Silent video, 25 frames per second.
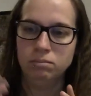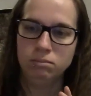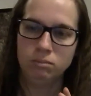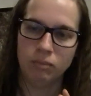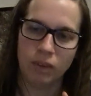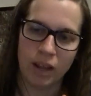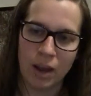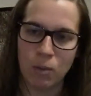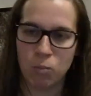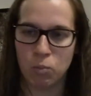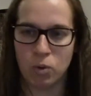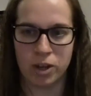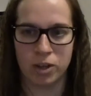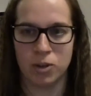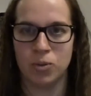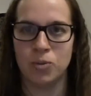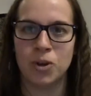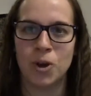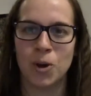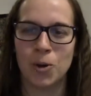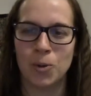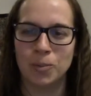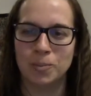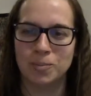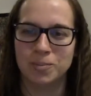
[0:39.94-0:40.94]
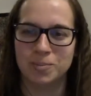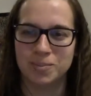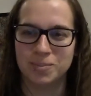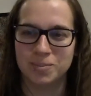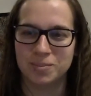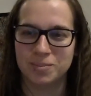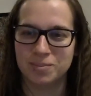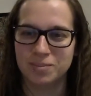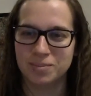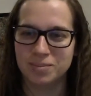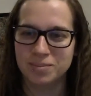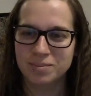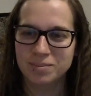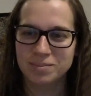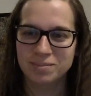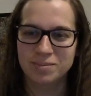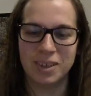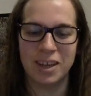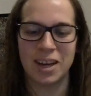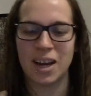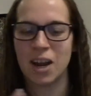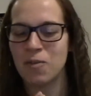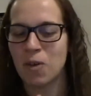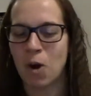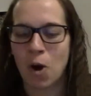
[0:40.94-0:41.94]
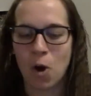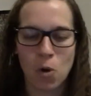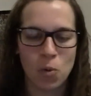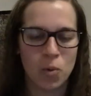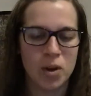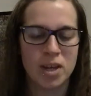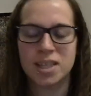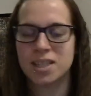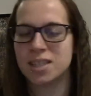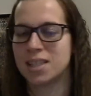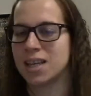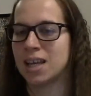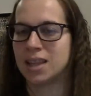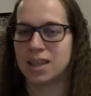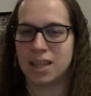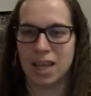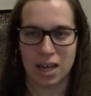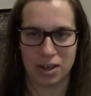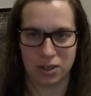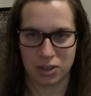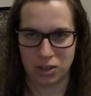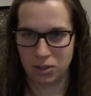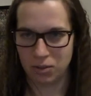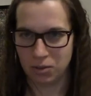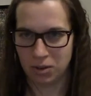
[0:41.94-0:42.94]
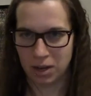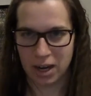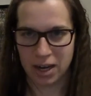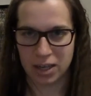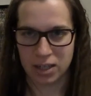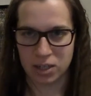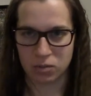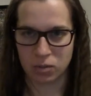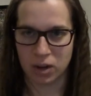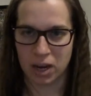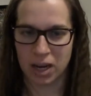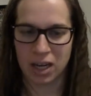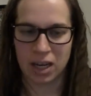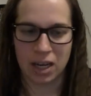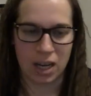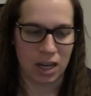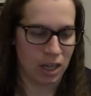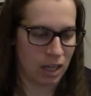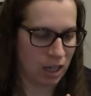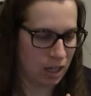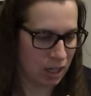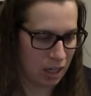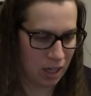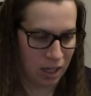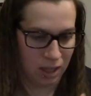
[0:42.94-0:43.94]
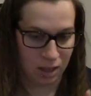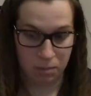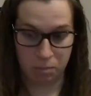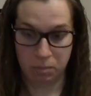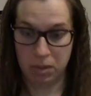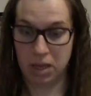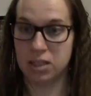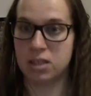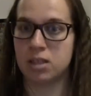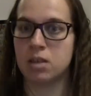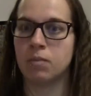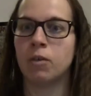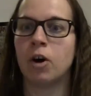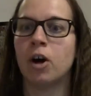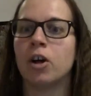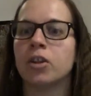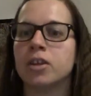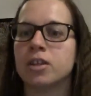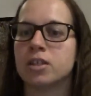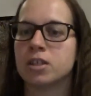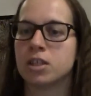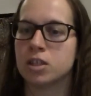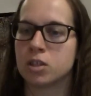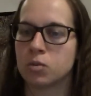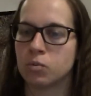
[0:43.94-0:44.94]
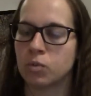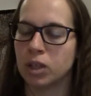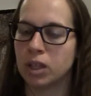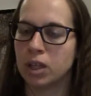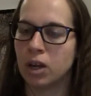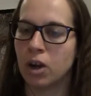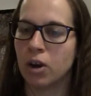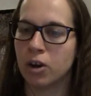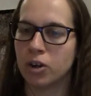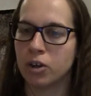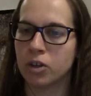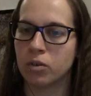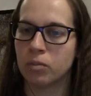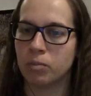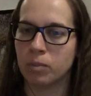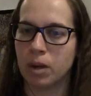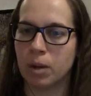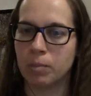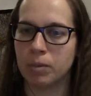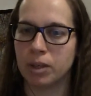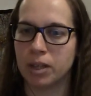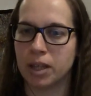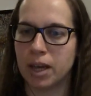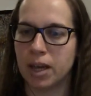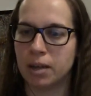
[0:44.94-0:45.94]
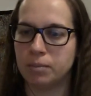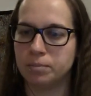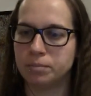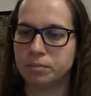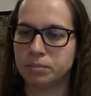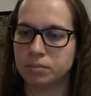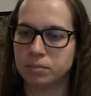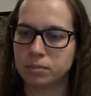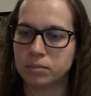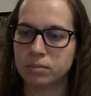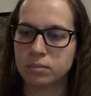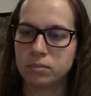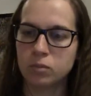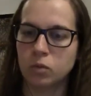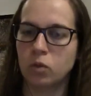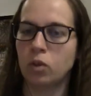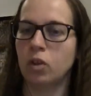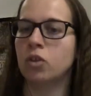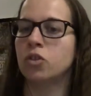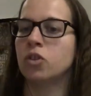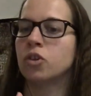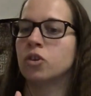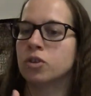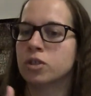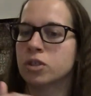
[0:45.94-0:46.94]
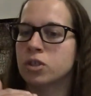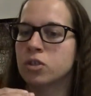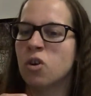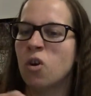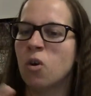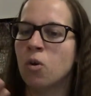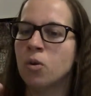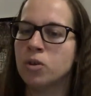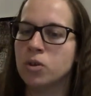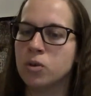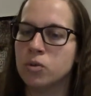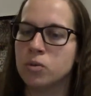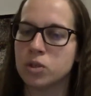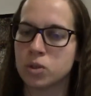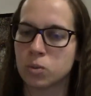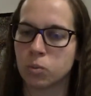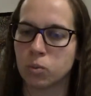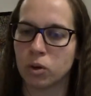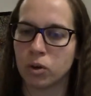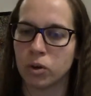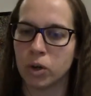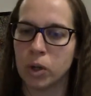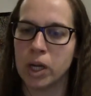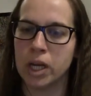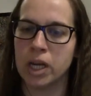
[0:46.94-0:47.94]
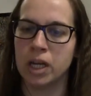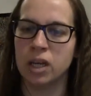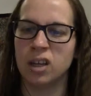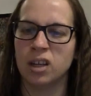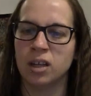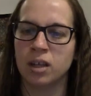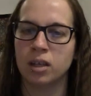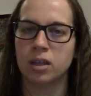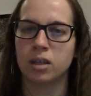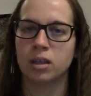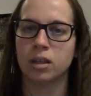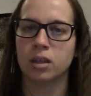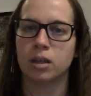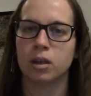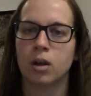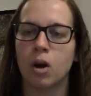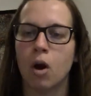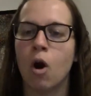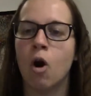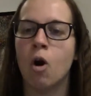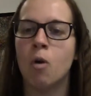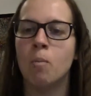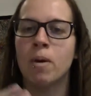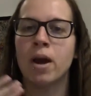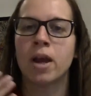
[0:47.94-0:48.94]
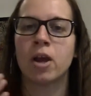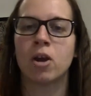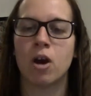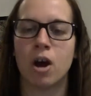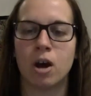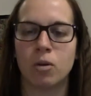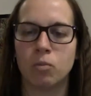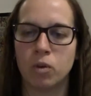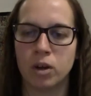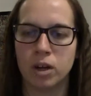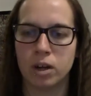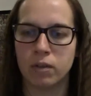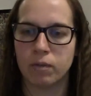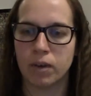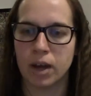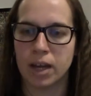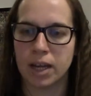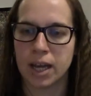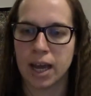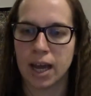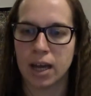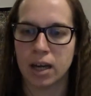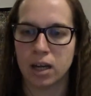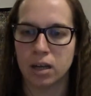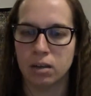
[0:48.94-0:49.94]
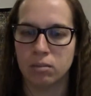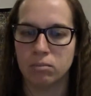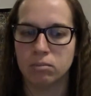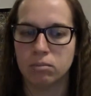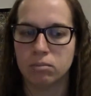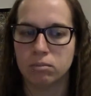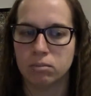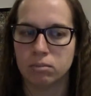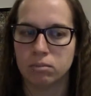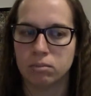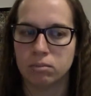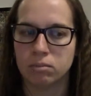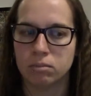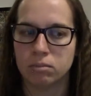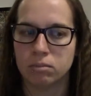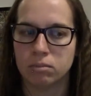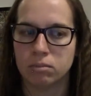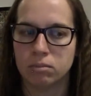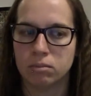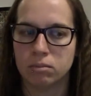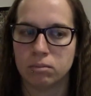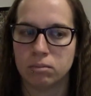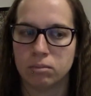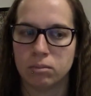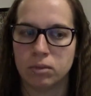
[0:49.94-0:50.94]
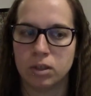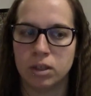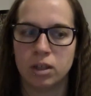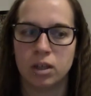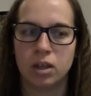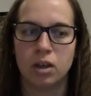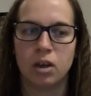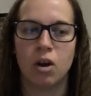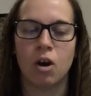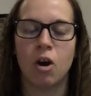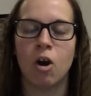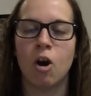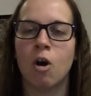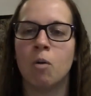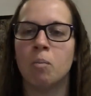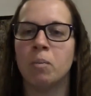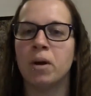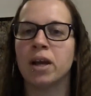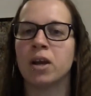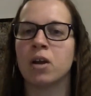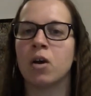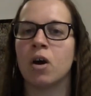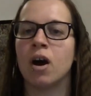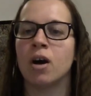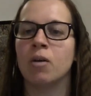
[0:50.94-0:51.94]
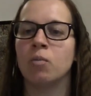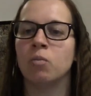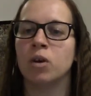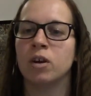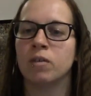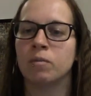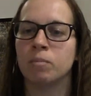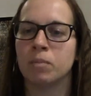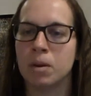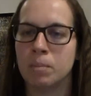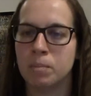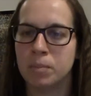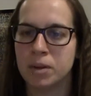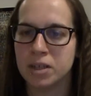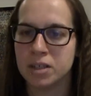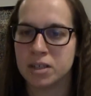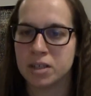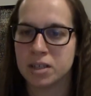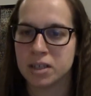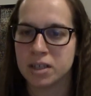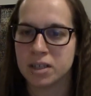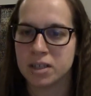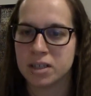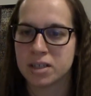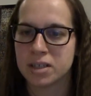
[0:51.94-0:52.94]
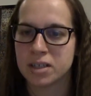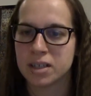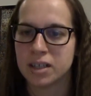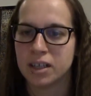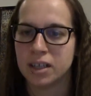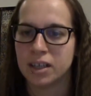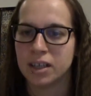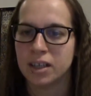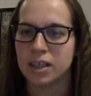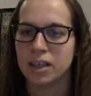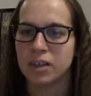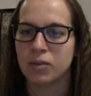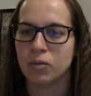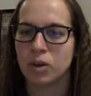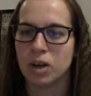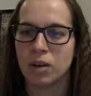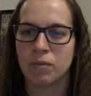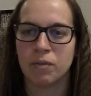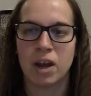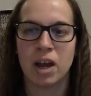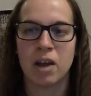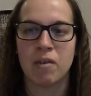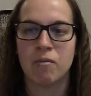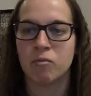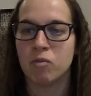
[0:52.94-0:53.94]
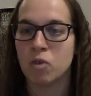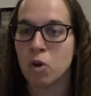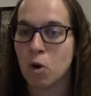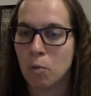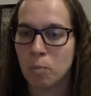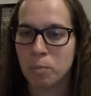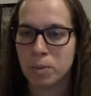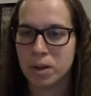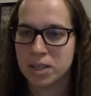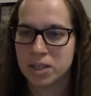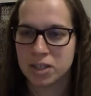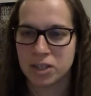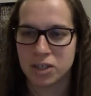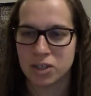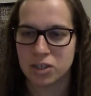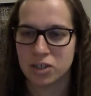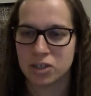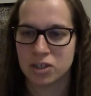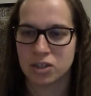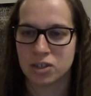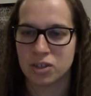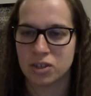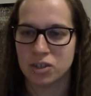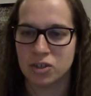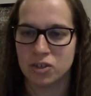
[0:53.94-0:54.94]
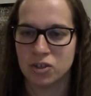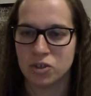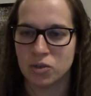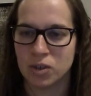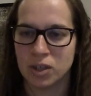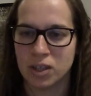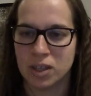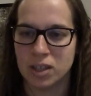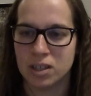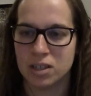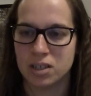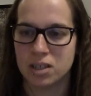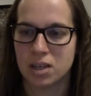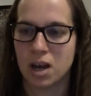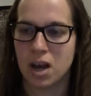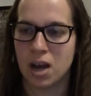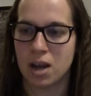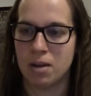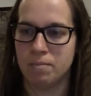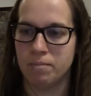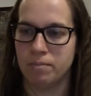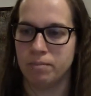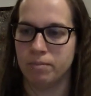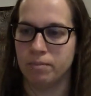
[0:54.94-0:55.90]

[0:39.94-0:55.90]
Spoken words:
and what you don't. And I've always said that to you guys, right? And in the midst of all this, it's really hard to remember that. There's no use worrying, oh my God, what if I get it? Oh my God, what if I have no business during this time?